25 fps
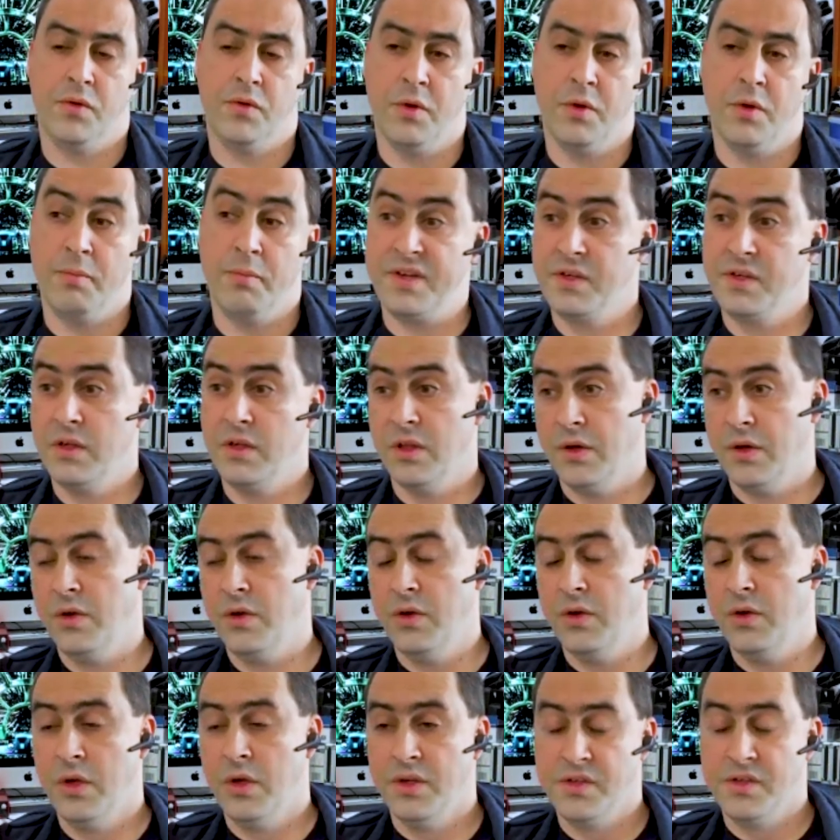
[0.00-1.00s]
or a
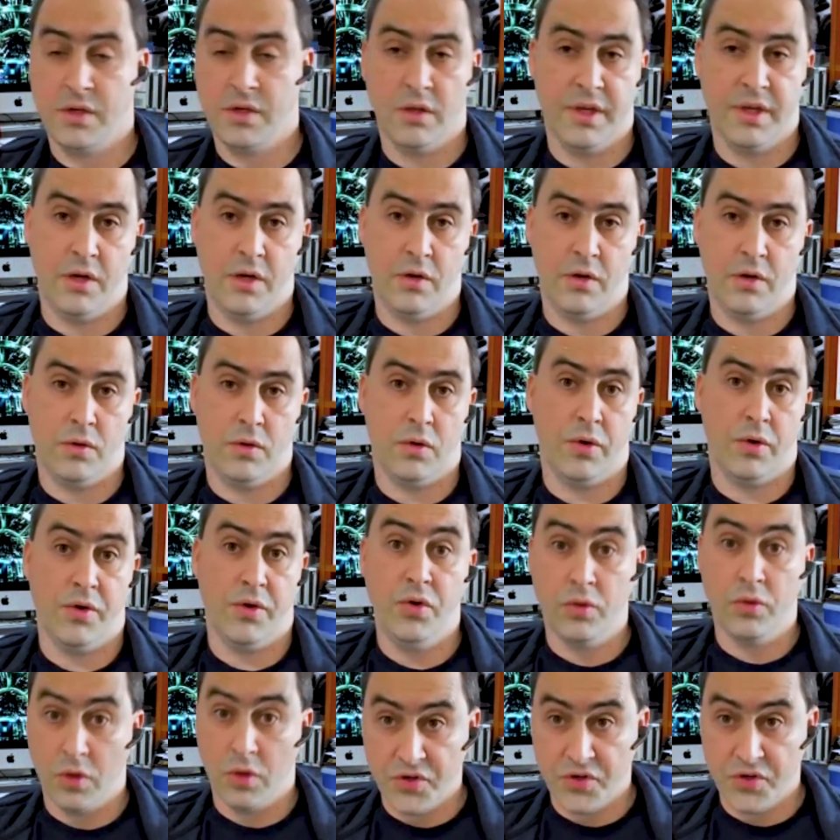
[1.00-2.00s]
musculoskeletal or a
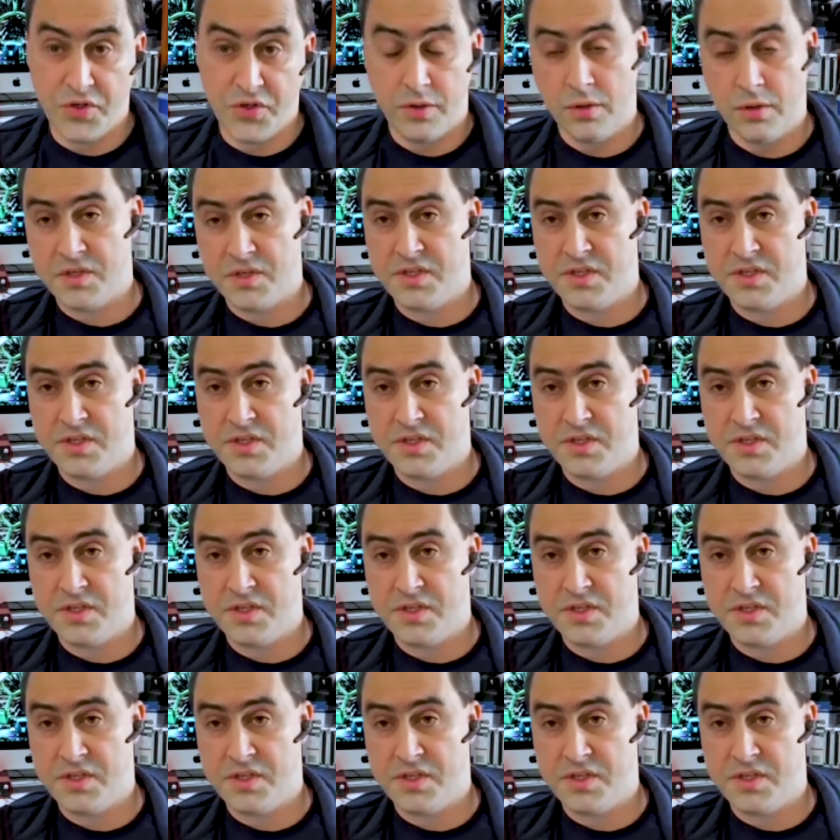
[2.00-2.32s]
neurological